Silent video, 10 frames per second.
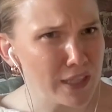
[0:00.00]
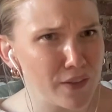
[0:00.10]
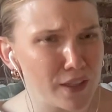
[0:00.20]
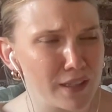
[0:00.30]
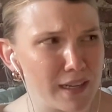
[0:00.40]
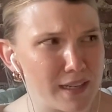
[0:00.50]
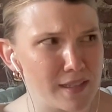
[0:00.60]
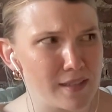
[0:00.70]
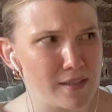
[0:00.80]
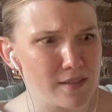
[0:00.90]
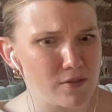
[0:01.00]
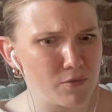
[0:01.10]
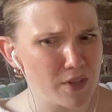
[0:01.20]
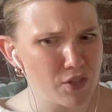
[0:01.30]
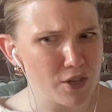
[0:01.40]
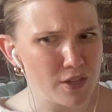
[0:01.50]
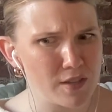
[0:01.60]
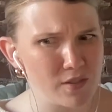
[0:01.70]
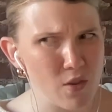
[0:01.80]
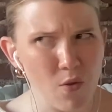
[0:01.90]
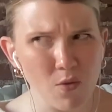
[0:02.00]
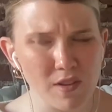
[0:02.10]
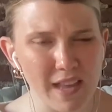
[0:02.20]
villainizes Richard because the whole,